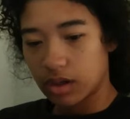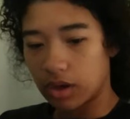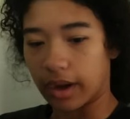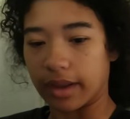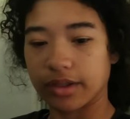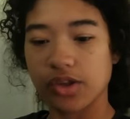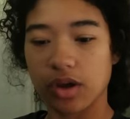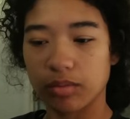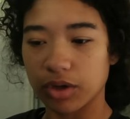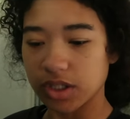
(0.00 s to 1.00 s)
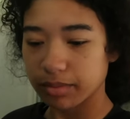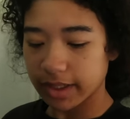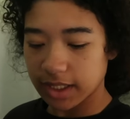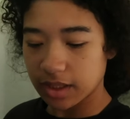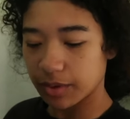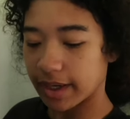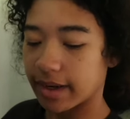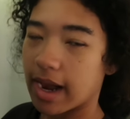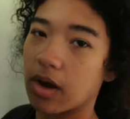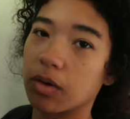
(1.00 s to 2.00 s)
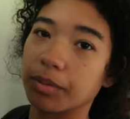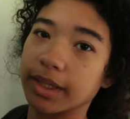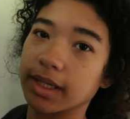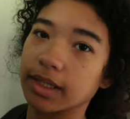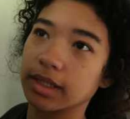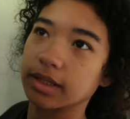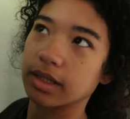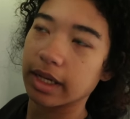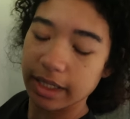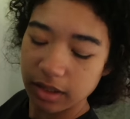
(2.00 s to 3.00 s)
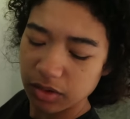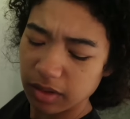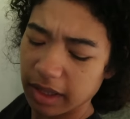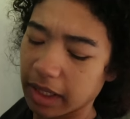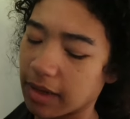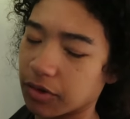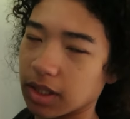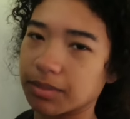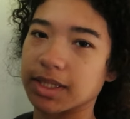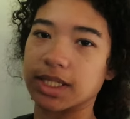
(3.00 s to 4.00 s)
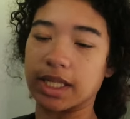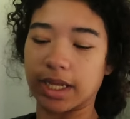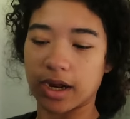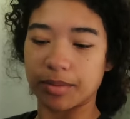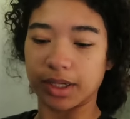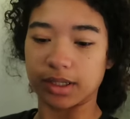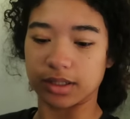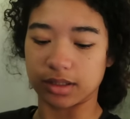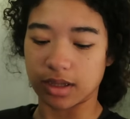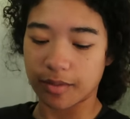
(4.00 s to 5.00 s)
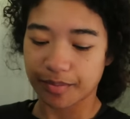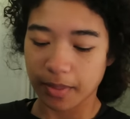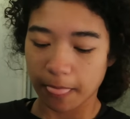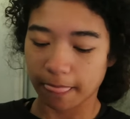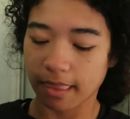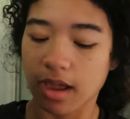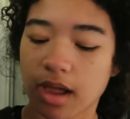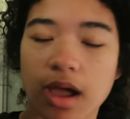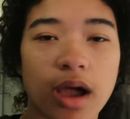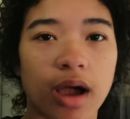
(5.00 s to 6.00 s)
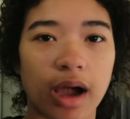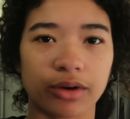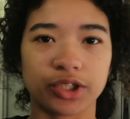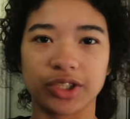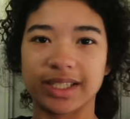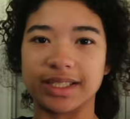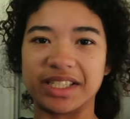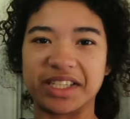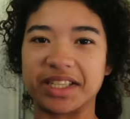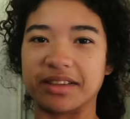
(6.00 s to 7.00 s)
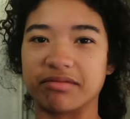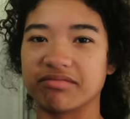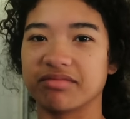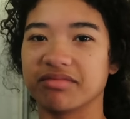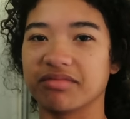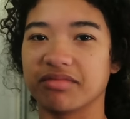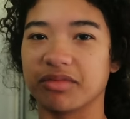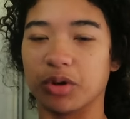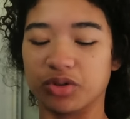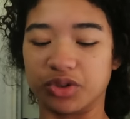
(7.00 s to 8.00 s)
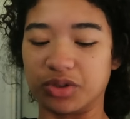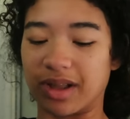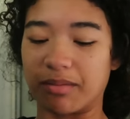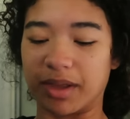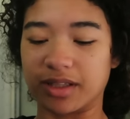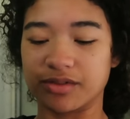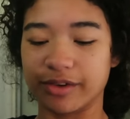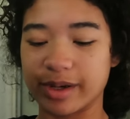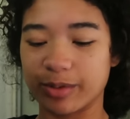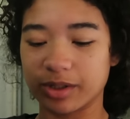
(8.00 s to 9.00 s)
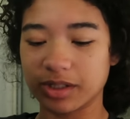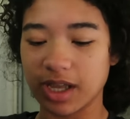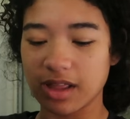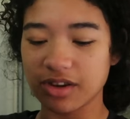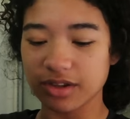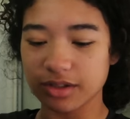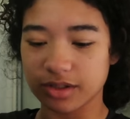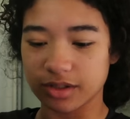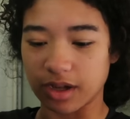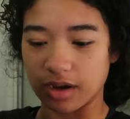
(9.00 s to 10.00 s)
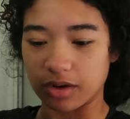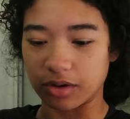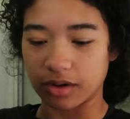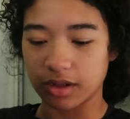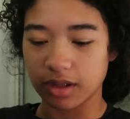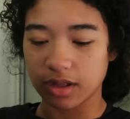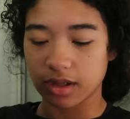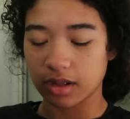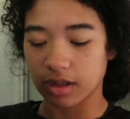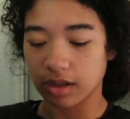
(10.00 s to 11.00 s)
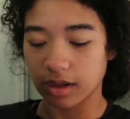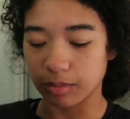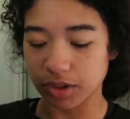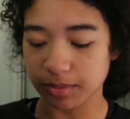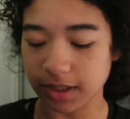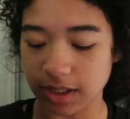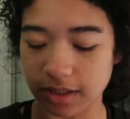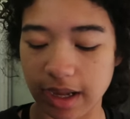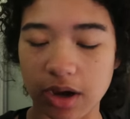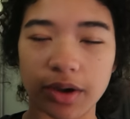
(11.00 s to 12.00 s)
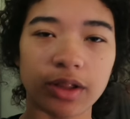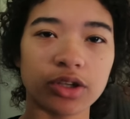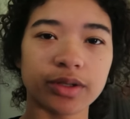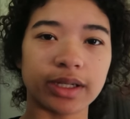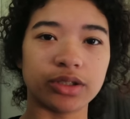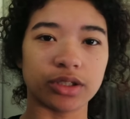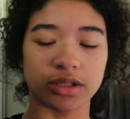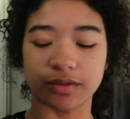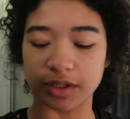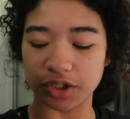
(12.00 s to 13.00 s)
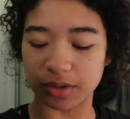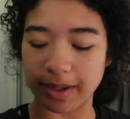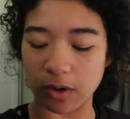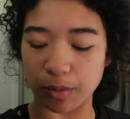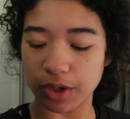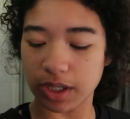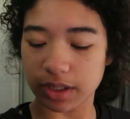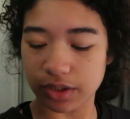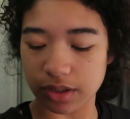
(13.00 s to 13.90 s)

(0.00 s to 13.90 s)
Okay, so I'm brushing my teeth right now because I didn't do it like after I did my skincare because I was drinking tea and those do not mix very well together. So I'm brushing my teeth now. And also I just finished my homework.